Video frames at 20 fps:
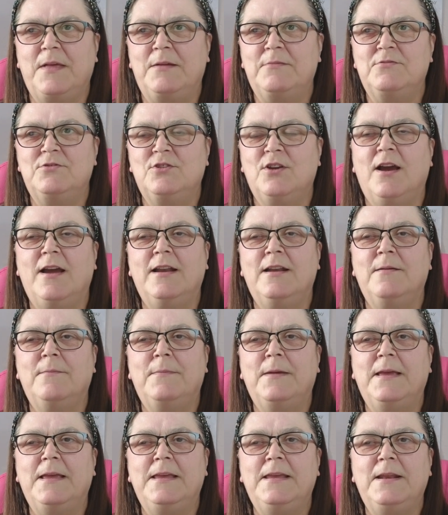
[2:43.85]
I'm trying to
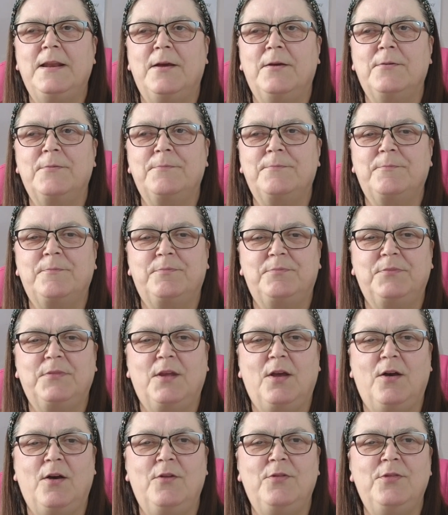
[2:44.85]
be,
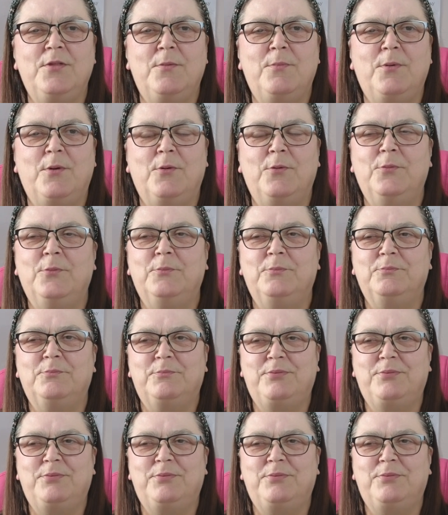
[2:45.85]
on the ball.